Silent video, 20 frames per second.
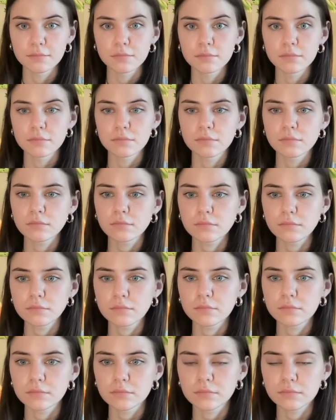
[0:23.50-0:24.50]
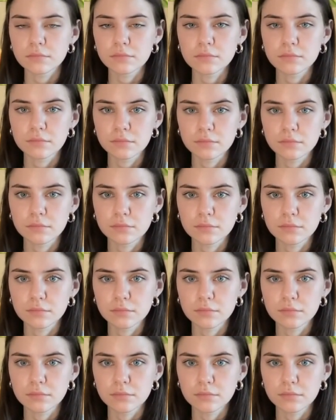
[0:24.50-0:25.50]

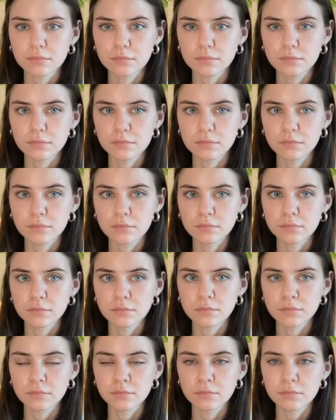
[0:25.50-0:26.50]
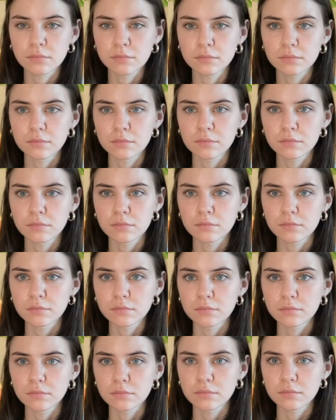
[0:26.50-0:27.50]

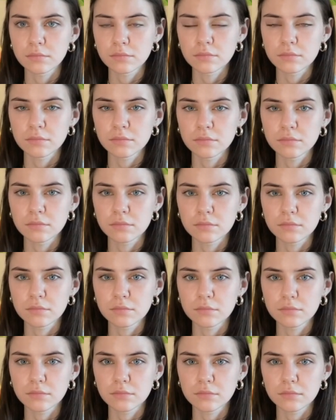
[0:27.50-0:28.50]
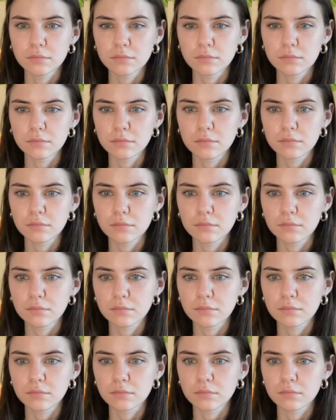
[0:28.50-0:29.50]

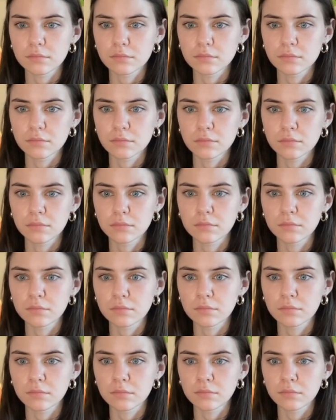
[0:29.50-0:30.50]
This person isn't speaking.